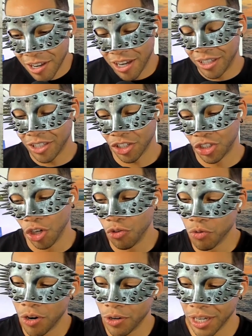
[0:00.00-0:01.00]
It's like Joe
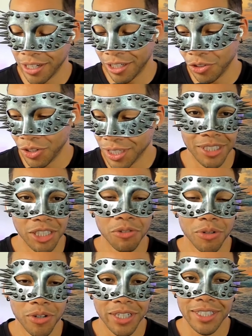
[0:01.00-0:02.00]
Rogan doing this. Like Joe
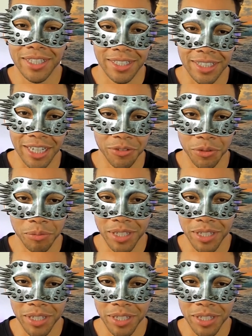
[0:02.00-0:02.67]
Rogan is successful